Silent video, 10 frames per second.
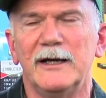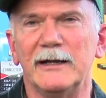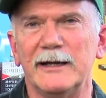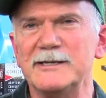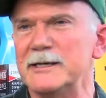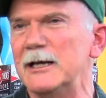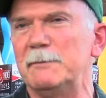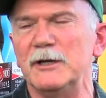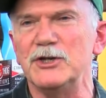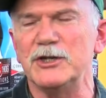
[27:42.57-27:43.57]
and they sit
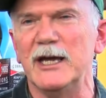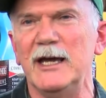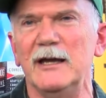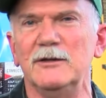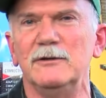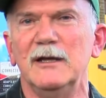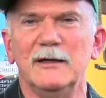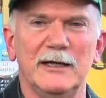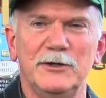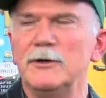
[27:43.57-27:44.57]
up in the shade, and
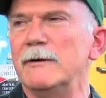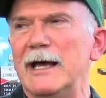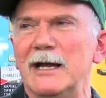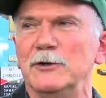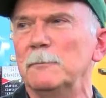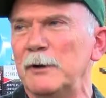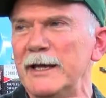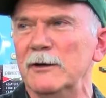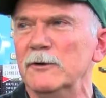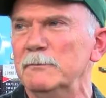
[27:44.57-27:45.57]
you go down and you're
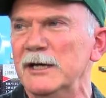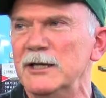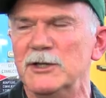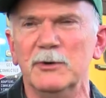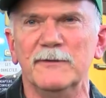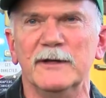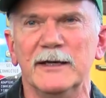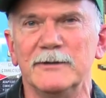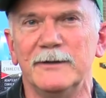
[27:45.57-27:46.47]
playing on the beach doing things.